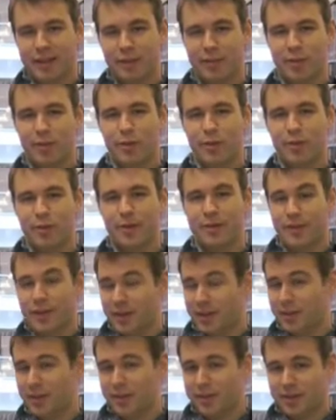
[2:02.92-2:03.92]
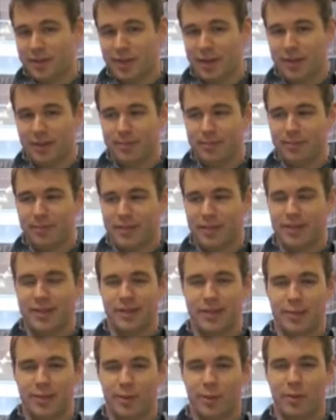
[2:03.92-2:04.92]
for a very long time,
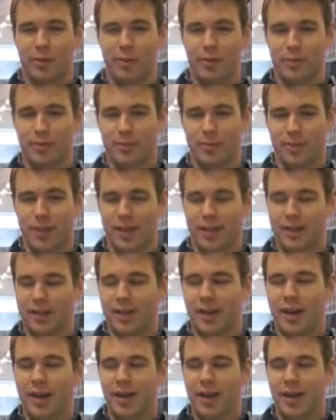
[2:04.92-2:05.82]
until I'm an old man.